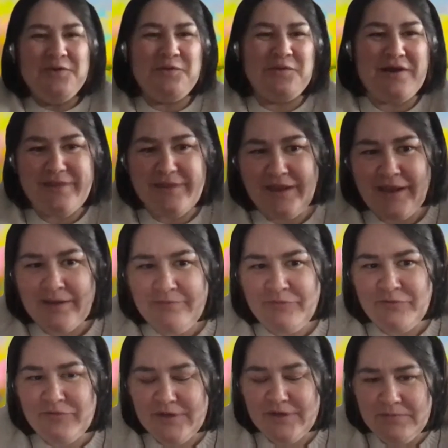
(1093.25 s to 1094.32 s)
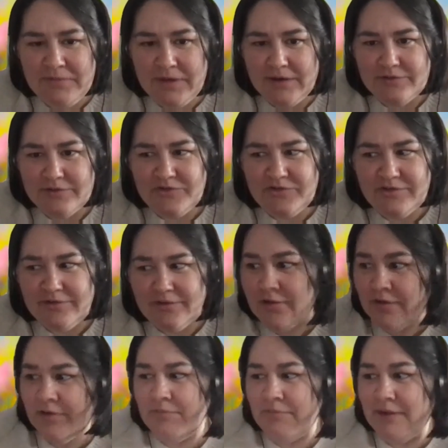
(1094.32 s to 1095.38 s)
I think I'm free in March,
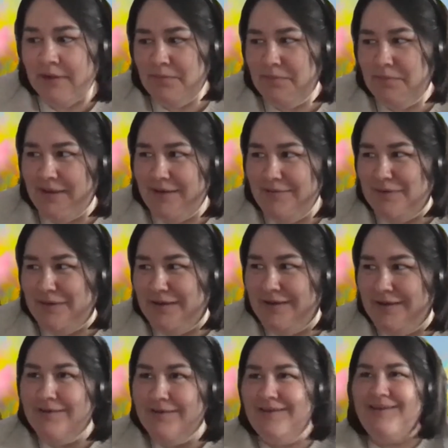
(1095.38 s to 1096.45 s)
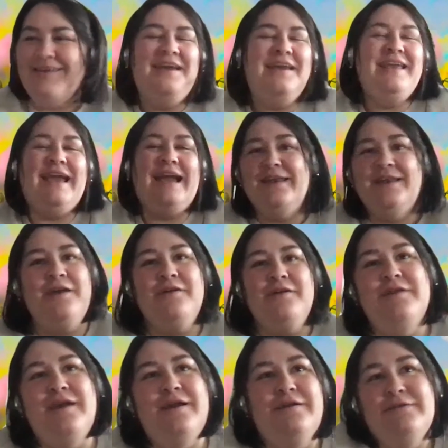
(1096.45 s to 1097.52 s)
maybe. Yeah,
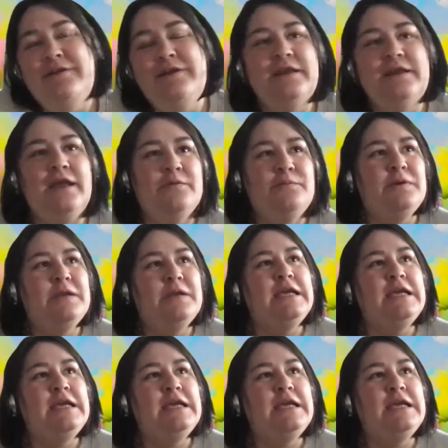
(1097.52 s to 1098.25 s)
no, but